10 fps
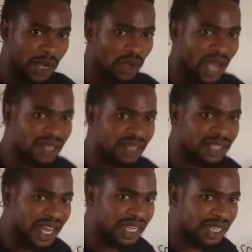but you can
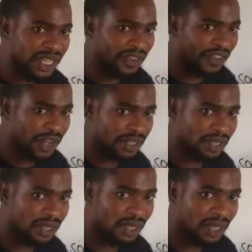see the
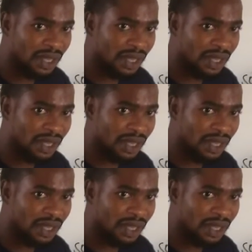difference.